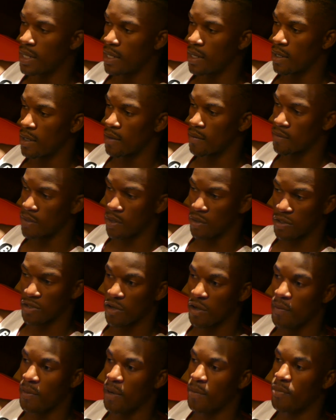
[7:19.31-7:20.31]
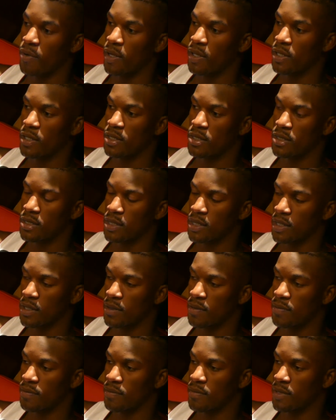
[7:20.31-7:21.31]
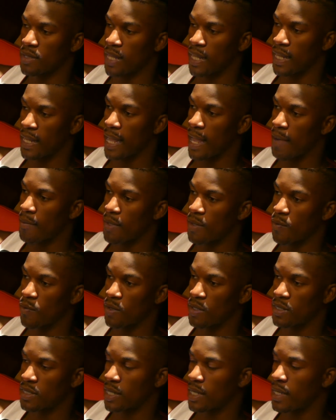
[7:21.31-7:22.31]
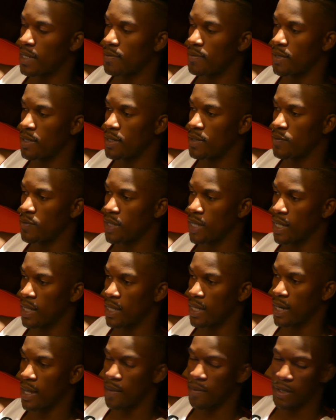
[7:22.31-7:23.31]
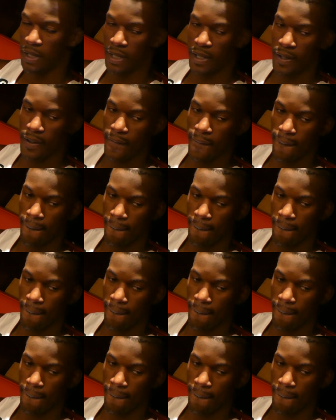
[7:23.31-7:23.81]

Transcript: Um, those are my brothers. Um, they got me one time, but we can't let it happen again.